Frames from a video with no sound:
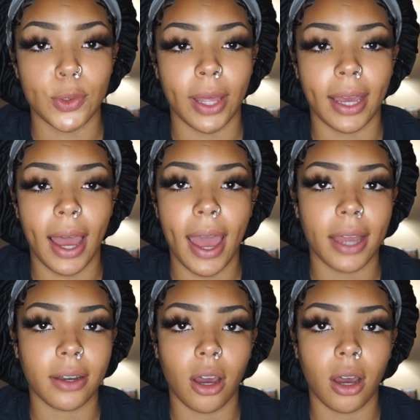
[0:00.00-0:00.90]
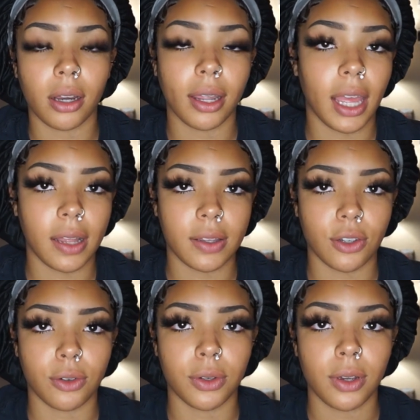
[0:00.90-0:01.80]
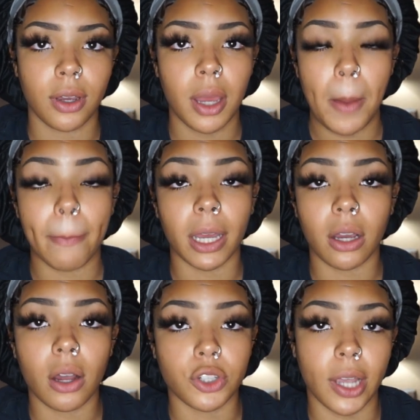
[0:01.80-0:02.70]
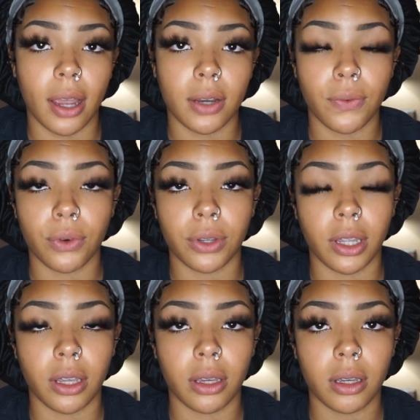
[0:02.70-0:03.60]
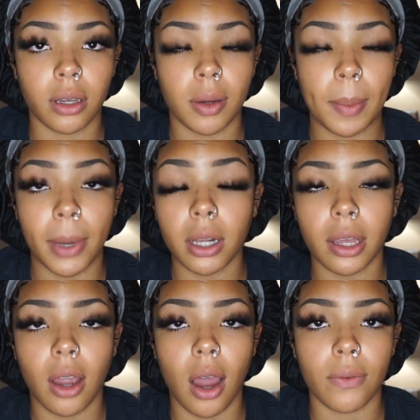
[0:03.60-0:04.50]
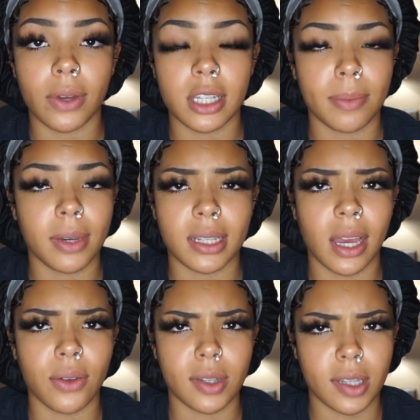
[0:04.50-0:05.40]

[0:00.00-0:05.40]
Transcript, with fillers: Like, I had not canceled my contract for the modeling conference because I was